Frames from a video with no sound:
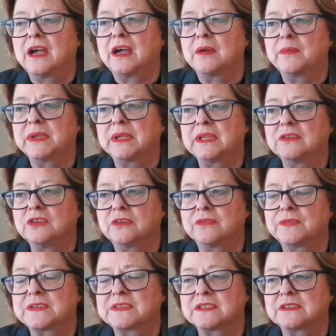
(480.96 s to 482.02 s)
um, in your
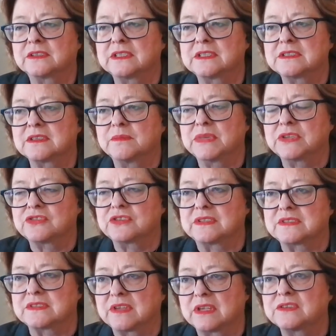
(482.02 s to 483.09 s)
facility's
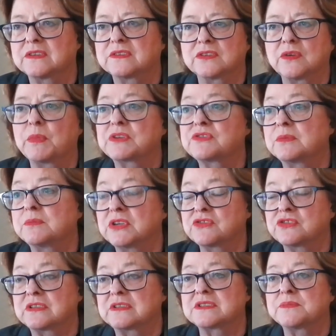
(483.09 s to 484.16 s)
emissions, so much
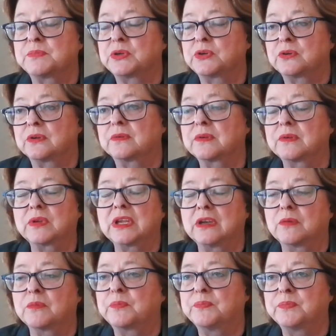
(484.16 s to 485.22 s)
emissions per you
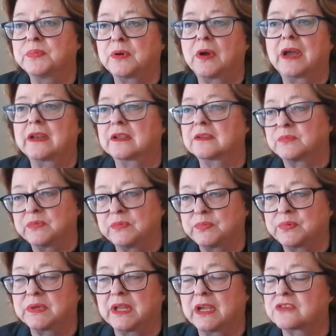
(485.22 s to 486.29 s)
know product
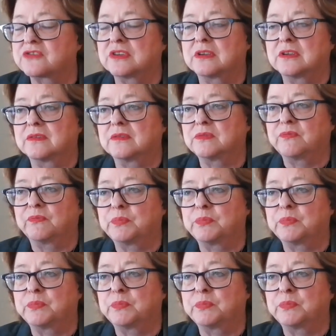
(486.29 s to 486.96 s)
production of,